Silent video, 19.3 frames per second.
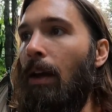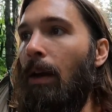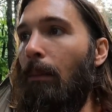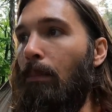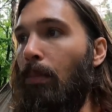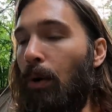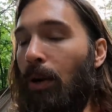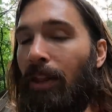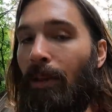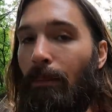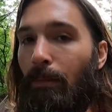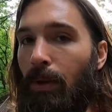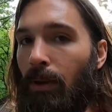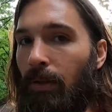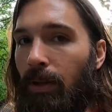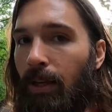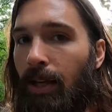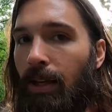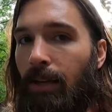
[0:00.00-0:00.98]

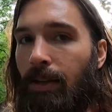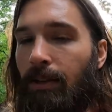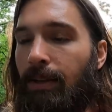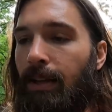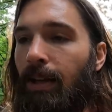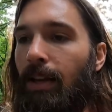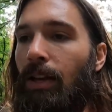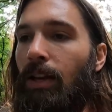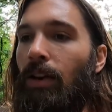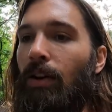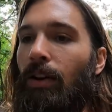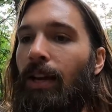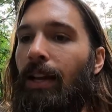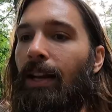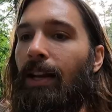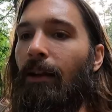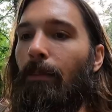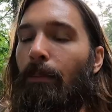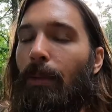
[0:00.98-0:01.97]
breathability in a tent, you're going
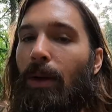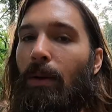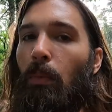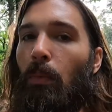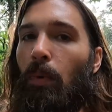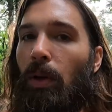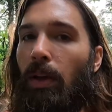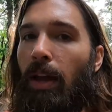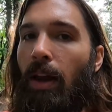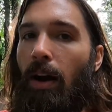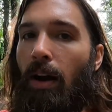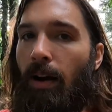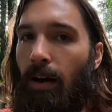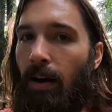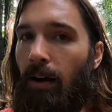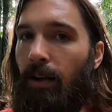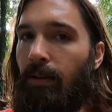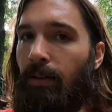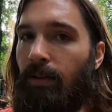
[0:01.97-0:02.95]
to end up being really
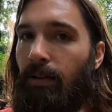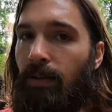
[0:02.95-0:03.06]
hot,